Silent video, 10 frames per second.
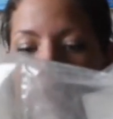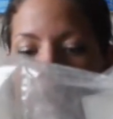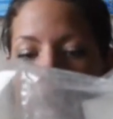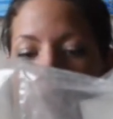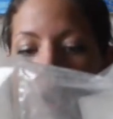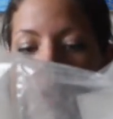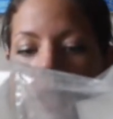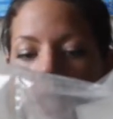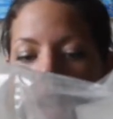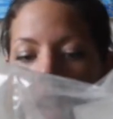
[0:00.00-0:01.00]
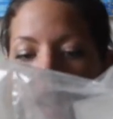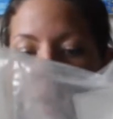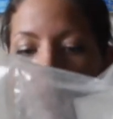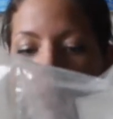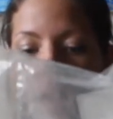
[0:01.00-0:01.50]
and I've always
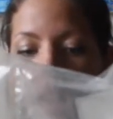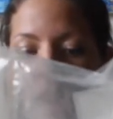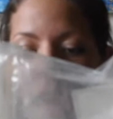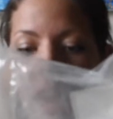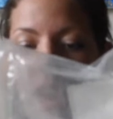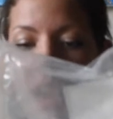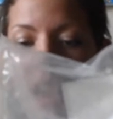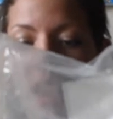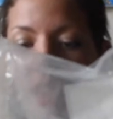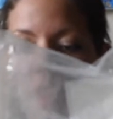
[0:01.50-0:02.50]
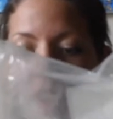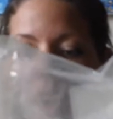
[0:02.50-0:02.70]
hated baking and anything